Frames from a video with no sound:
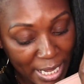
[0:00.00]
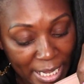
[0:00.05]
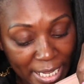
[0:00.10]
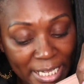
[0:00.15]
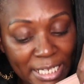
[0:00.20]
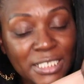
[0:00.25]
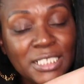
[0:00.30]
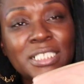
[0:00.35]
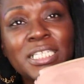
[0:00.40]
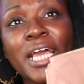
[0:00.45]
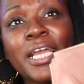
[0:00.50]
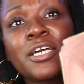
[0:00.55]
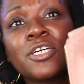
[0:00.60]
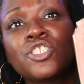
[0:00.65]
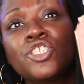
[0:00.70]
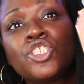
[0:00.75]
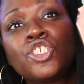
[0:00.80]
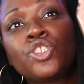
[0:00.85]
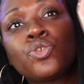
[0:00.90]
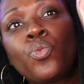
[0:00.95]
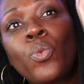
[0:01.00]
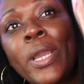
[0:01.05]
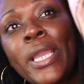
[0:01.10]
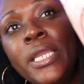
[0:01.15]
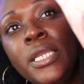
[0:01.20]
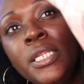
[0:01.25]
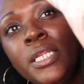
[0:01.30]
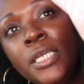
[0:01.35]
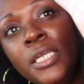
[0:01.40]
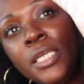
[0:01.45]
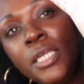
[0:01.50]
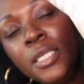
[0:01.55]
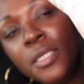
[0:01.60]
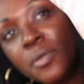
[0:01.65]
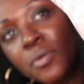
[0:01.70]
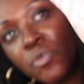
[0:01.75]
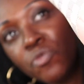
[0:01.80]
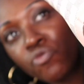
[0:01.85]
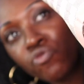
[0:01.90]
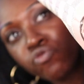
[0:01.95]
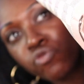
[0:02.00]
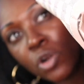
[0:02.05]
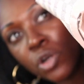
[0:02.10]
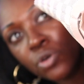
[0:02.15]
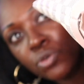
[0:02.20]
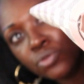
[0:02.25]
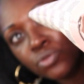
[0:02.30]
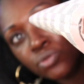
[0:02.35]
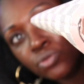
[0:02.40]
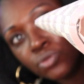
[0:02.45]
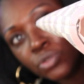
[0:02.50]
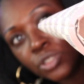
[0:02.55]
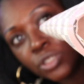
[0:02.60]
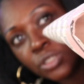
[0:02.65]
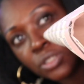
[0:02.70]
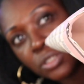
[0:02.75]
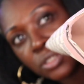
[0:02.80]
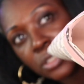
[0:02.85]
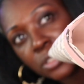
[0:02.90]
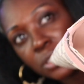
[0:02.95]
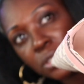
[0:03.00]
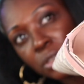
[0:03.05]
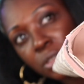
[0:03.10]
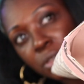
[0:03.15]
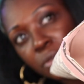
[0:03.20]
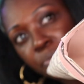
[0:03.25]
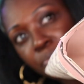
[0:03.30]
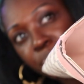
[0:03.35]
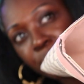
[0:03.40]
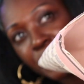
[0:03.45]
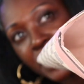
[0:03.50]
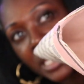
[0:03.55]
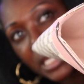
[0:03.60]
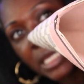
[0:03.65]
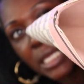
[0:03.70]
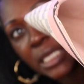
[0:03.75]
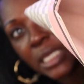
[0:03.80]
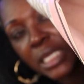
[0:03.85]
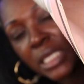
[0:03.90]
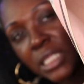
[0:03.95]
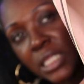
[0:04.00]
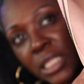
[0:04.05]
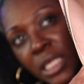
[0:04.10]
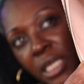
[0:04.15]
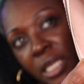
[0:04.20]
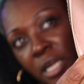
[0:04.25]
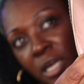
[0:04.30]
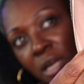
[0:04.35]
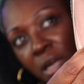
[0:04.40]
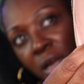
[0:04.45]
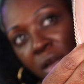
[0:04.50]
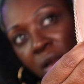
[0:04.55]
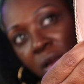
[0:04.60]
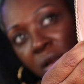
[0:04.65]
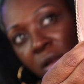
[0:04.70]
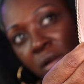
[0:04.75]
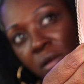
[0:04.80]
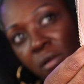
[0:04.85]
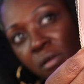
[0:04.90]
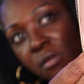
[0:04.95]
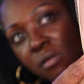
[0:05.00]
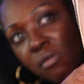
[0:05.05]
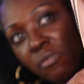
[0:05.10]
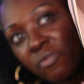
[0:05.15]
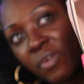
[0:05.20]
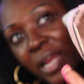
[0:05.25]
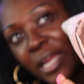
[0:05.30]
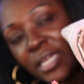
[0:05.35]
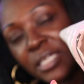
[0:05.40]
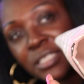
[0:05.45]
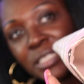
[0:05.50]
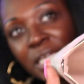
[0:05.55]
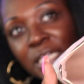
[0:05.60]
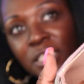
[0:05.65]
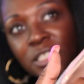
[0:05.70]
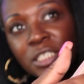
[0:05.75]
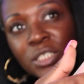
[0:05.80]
It is like a suede rose pink in there. Right? It's like a